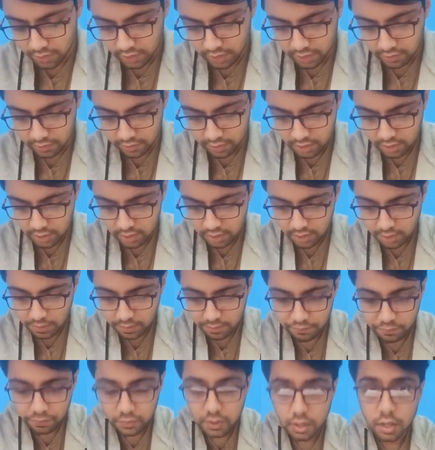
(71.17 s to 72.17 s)
we have is,
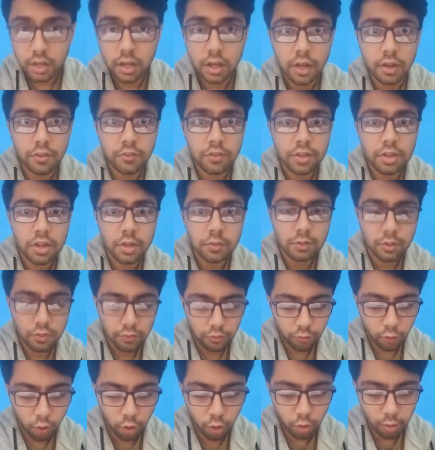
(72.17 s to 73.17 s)
which of the
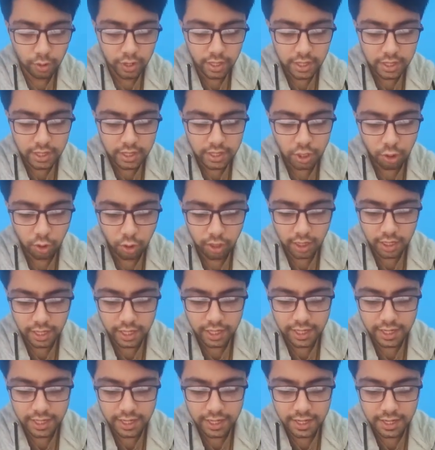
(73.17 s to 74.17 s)
following is not
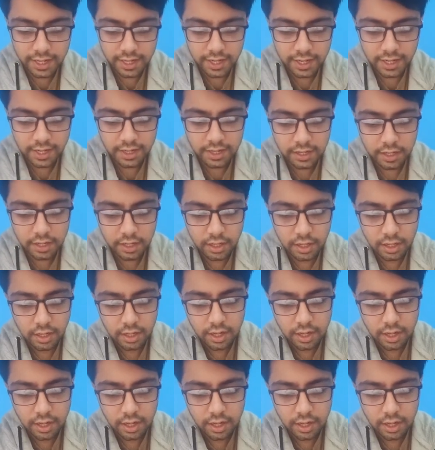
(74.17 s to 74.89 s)
inherited in a